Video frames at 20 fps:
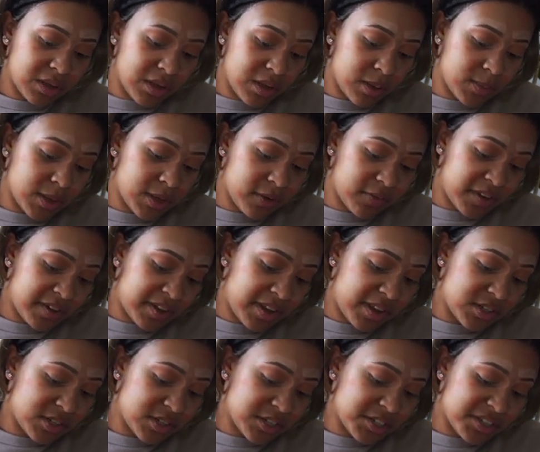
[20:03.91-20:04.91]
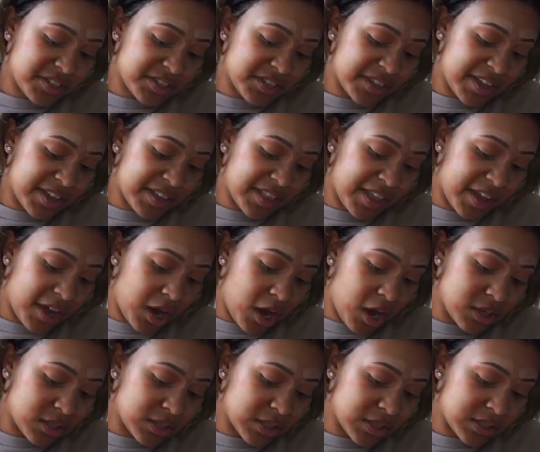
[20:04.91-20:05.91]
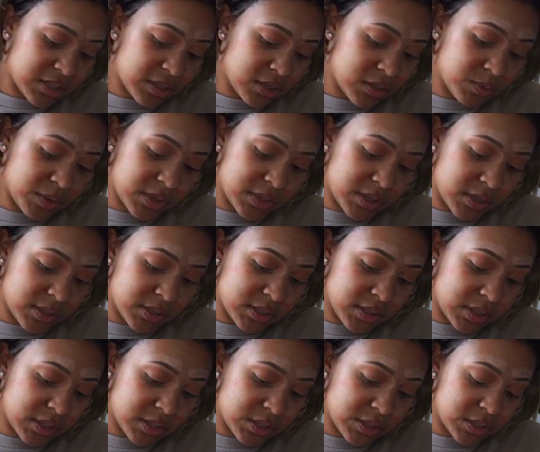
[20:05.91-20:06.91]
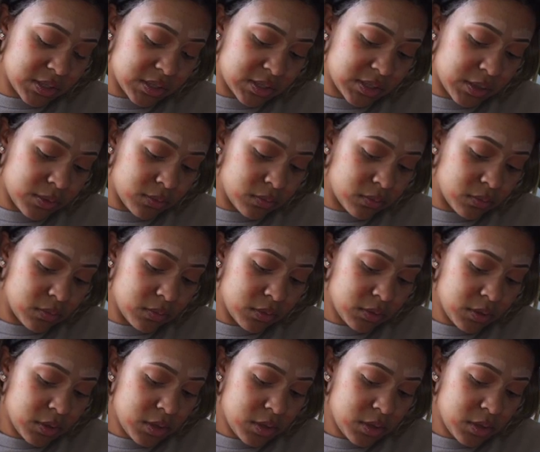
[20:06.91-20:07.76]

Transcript: our foundations just to get like our skin tones, because our skin is just so,